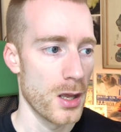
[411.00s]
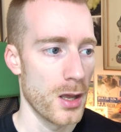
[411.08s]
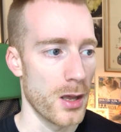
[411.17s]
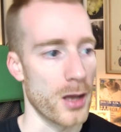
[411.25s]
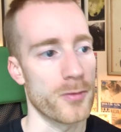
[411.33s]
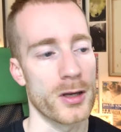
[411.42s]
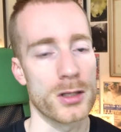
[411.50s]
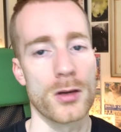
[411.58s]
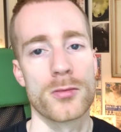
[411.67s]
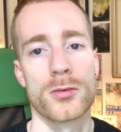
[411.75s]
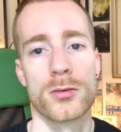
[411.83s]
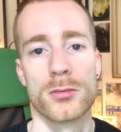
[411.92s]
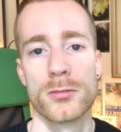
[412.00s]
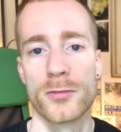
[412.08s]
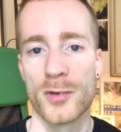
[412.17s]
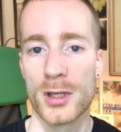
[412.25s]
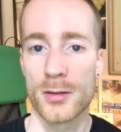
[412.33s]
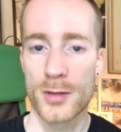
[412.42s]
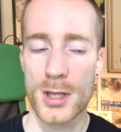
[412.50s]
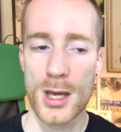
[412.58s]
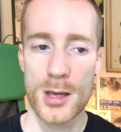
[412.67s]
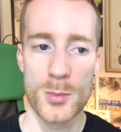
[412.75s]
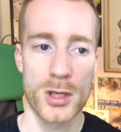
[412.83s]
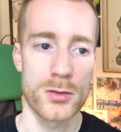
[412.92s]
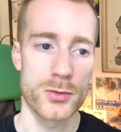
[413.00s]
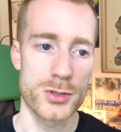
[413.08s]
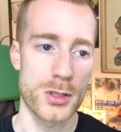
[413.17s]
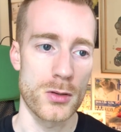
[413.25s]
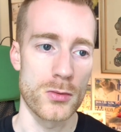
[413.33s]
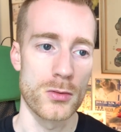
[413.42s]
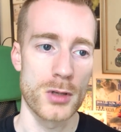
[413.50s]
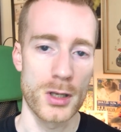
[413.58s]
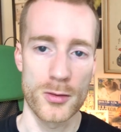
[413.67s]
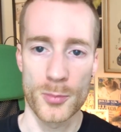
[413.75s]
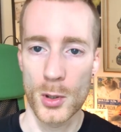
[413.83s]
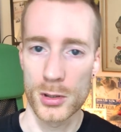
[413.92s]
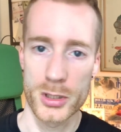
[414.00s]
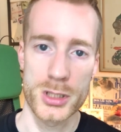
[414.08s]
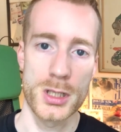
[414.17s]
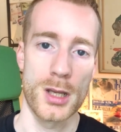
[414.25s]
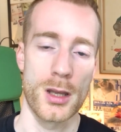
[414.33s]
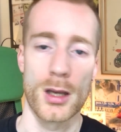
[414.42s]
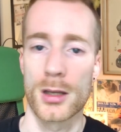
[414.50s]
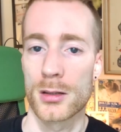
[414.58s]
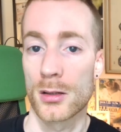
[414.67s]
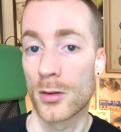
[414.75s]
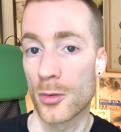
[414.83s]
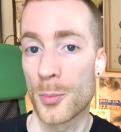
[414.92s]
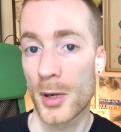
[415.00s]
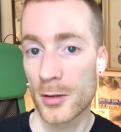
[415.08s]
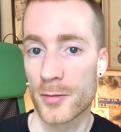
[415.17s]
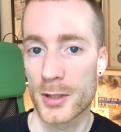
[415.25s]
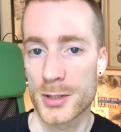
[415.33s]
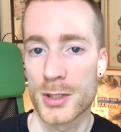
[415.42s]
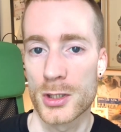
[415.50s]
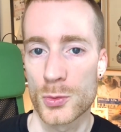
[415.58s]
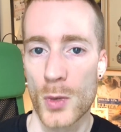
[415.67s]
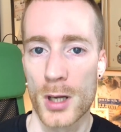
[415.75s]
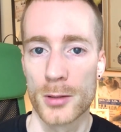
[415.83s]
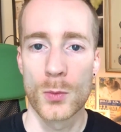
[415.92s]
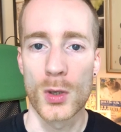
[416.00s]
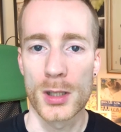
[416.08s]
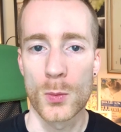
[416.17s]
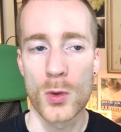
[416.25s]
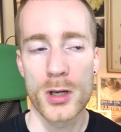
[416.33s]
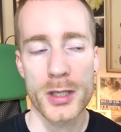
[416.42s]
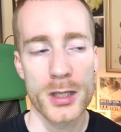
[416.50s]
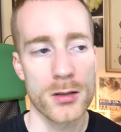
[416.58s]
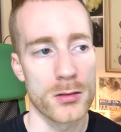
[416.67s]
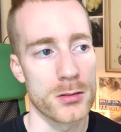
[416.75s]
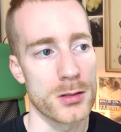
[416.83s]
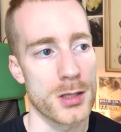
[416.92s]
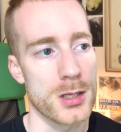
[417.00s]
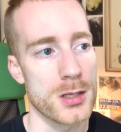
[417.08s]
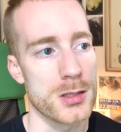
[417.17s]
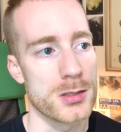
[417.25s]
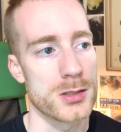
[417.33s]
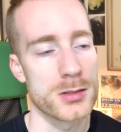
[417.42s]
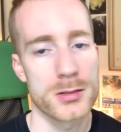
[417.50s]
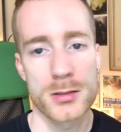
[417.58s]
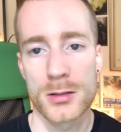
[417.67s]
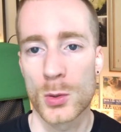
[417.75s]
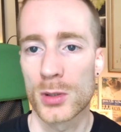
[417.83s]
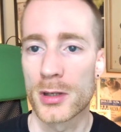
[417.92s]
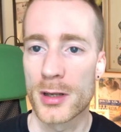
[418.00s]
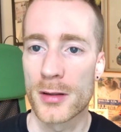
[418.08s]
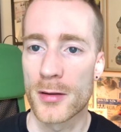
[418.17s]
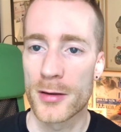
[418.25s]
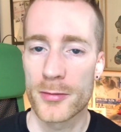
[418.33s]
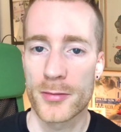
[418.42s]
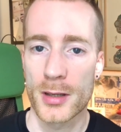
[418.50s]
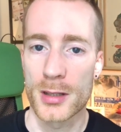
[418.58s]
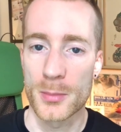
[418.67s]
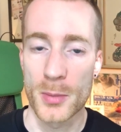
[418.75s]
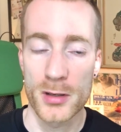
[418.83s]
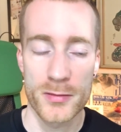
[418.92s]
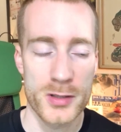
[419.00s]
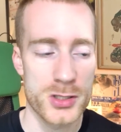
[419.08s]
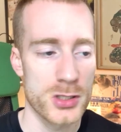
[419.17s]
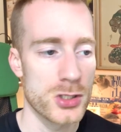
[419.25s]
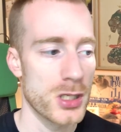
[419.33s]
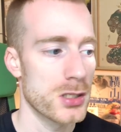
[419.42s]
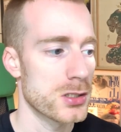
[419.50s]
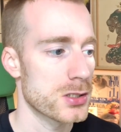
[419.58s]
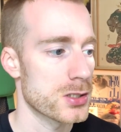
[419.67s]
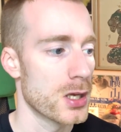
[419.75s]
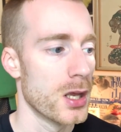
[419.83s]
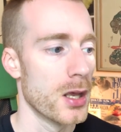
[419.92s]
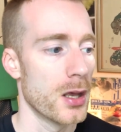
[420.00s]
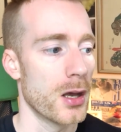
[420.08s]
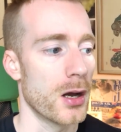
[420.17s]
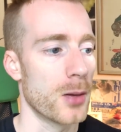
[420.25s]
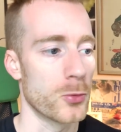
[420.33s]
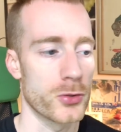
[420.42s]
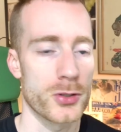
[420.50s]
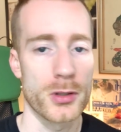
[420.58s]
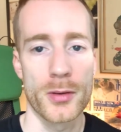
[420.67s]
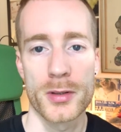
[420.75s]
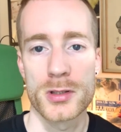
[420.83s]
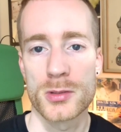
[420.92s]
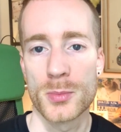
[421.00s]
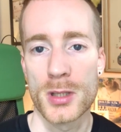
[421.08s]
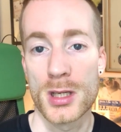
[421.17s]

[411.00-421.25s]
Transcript: affect the overall feel of the game, and also kind of polishing and a lot of bug fixing as well. While I'm working on these quality of life and bug fixing changes, I'm also going to be,